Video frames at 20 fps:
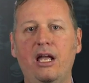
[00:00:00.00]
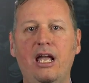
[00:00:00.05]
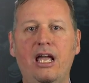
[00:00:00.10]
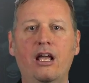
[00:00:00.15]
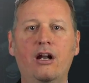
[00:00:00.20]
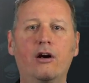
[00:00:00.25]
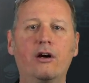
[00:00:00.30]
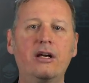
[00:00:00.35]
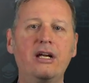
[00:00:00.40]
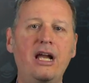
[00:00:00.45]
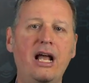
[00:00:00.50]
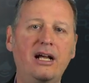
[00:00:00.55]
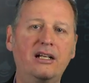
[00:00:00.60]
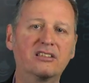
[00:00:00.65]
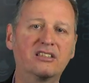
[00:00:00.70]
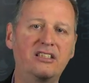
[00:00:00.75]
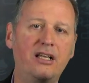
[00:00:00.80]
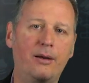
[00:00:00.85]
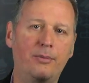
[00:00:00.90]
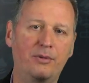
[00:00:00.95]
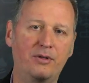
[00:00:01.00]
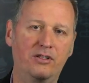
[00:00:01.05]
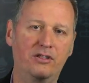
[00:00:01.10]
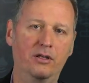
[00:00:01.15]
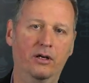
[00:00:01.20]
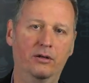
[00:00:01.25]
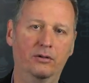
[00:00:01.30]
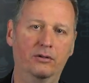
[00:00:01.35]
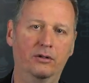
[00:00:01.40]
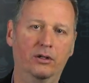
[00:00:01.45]
In our next
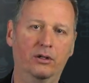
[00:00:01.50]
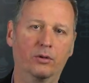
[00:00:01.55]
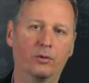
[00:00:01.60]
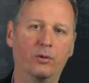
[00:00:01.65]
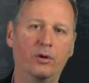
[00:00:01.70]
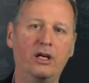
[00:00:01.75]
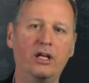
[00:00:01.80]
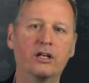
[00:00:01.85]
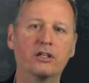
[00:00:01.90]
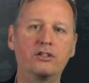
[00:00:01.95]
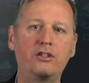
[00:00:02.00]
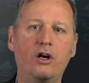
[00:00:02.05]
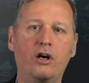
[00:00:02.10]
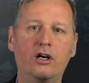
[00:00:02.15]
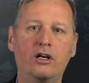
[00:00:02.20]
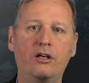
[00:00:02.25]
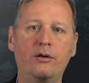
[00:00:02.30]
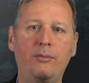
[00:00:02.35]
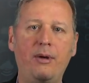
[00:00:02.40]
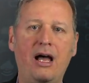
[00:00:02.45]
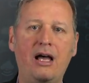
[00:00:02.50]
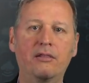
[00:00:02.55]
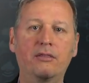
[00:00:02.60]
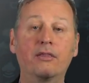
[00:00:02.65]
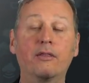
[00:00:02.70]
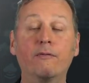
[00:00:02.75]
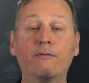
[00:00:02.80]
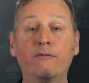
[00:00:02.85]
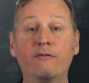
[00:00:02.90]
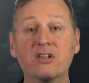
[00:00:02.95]
episode, we're going to talk about
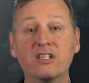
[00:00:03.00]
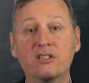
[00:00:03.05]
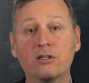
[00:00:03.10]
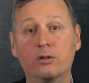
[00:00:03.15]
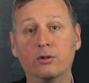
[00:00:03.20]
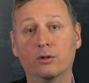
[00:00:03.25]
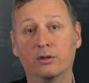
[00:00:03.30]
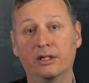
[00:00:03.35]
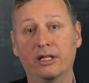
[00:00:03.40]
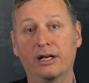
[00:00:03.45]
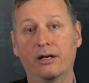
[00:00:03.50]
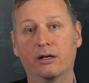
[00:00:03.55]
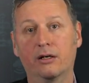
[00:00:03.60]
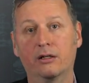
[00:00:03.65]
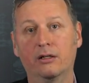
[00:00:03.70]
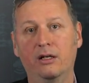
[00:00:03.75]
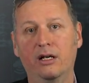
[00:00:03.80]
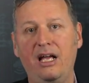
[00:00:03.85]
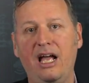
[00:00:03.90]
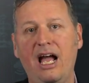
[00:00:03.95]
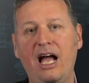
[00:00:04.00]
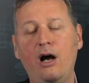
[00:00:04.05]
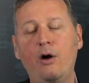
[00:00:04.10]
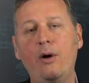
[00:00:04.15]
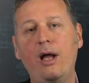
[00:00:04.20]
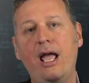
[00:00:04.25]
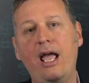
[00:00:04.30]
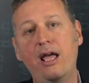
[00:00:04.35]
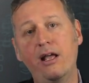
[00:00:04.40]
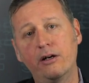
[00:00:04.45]
the physical layer, how
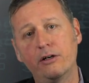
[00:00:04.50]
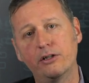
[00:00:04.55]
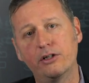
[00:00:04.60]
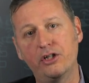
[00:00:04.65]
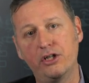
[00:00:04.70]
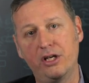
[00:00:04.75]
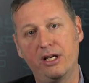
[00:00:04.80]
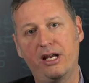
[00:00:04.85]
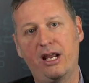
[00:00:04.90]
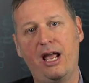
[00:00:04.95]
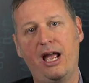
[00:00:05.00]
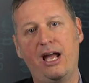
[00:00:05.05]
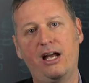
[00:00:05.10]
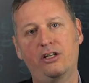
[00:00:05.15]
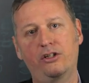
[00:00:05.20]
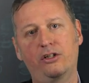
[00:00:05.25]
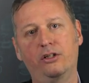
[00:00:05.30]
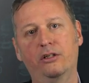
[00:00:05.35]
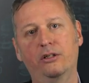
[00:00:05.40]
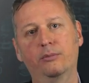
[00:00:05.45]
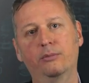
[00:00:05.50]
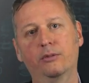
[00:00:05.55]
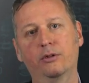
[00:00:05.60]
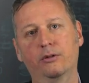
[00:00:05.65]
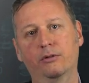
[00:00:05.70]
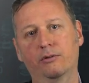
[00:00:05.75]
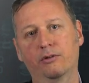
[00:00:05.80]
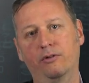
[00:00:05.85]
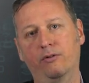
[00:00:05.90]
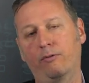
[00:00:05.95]
energy actually
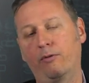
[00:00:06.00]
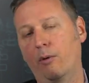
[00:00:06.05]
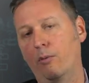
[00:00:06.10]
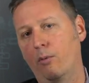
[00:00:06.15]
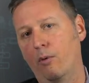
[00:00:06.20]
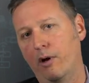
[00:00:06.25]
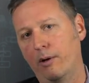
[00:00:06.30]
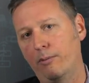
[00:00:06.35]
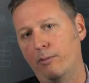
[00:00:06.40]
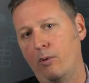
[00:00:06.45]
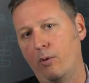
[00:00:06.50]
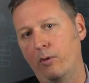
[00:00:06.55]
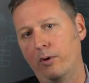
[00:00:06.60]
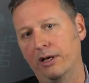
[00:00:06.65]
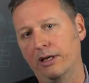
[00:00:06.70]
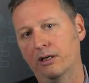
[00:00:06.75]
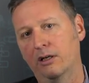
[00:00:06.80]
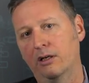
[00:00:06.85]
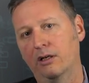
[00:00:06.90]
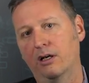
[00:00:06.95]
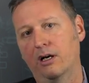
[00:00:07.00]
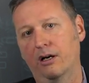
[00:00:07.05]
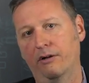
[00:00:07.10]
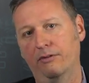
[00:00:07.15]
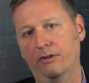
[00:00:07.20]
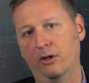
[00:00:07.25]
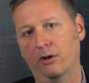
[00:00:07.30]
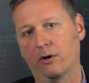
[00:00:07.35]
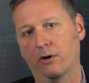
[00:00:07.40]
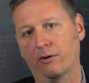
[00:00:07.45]
moves from one point of
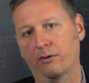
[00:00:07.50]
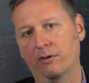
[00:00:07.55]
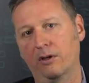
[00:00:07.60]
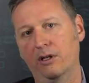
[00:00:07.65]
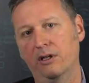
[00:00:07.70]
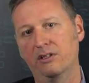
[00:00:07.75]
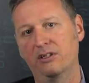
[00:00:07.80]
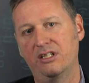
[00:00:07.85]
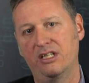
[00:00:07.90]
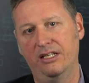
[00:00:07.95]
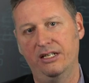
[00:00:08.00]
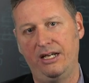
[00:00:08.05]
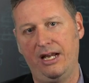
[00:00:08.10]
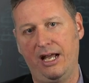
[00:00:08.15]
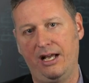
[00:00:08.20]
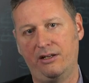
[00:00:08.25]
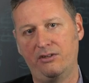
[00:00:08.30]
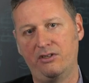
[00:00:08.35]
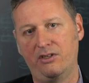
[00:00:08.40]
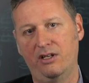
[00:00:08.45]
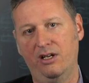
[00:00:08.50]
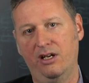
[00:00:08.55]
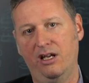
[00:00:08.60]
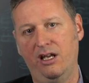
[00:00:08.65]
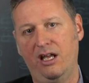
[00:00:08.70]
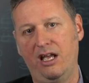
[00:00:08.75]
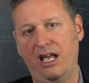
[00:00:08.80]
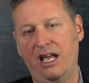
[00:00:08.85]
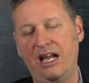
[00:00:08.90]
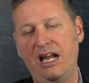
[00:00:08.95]
the Earth to the next,
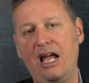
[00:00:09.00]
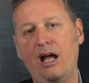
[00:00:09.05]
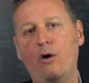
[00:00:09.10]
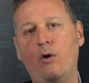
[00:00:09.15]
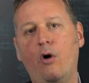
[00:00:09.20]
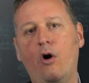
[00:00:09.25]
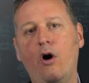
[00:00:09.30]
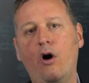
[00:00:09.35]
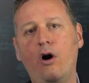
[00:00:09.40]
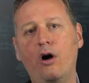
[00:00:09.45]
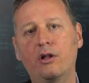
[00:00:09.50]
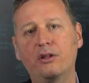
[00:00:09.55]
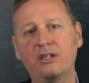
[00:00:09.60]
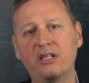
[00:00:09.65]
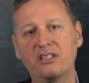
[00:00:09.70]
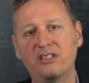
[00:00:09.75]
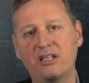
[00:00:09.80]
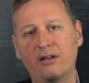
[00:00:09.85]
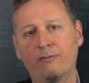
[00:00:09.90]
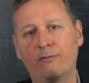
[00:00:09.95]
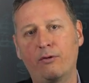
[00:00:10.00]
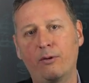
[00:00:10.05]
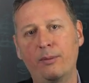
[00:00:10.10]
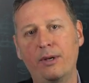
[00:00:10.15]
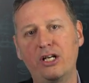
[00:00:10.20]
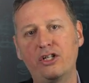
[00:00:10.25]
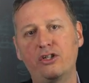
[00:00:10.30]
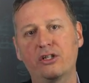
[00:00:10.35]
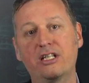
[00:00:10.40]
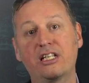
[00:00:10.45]
and how all this
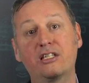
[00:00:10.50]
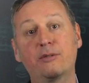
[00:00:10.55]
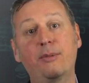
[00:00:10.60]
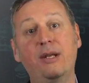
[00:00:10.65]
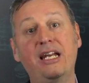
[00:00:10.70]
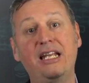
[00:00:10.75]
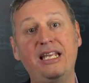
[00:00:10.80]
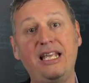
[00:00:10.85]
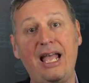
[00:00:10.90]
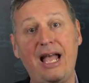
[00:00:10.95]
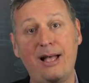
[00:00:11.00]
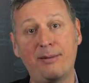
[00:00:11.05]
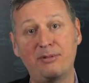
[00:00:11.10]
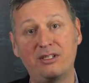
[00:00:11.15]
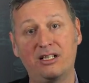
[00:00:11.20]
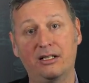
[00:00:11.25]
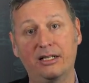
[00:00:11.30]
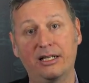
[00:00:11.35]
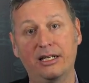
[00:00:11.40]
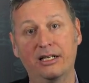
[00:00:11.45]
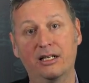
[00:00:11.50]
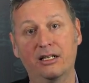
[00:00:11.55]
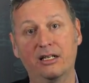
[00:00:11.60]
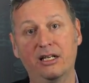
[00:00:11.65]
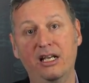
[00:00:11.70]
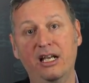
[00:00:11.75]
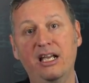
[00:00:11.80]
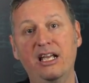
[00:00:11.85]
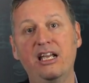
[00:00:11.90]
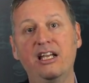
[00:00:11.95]
information that's been encapsulated
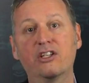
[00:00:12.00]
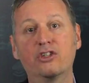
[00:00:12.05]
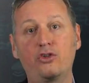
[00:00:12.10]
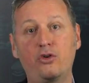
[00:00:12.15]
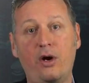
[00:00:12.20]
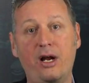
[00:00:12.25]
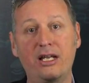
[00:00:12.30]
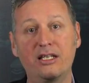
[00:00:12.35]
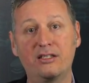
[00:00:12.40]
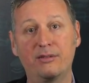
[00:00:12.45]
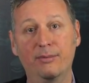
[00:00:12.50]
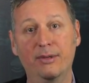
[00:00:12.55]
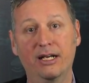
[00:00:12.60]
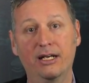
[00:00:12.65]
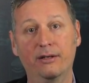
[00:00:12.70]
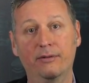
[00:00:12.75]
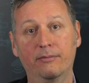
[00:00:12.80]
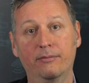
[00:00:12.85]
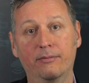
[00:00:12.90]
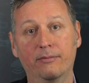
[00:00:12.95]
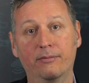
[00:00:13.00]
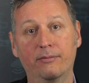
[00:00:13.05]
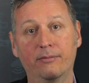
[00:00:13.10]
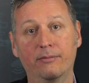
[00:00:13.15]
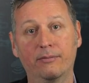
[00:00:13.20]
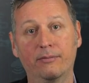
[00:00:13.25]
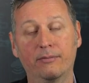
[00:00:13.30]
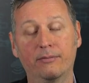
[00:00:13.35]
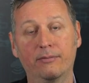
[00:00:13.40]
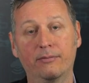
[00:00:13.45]
is transmitted.
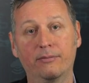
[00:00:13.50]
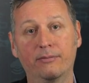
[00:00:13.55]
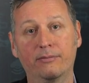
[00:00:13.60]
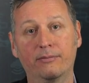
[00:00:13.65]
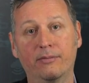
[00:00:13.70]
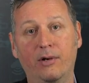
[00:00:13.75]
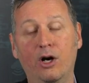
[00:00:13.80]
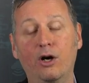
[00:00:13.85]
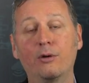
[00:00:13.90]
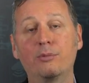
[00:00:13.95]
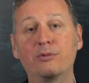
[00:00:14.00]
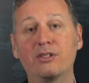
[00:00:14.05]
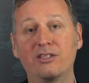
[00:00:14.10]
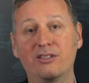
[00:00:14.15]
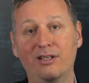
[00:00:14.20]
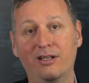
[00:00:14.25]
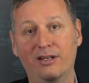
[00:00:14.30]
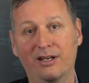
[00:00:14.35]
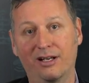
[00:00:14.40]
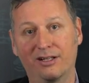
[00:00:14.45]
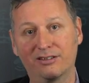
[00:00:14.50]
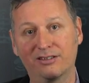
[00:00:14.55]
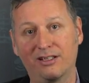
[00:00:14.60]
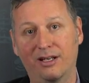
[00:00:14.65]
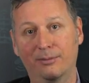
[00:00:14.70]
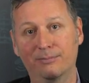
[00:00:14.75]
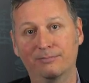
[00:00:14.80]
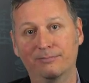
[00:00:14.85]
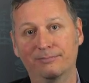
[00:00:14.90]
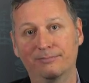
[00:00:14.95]
I hope to see you next time.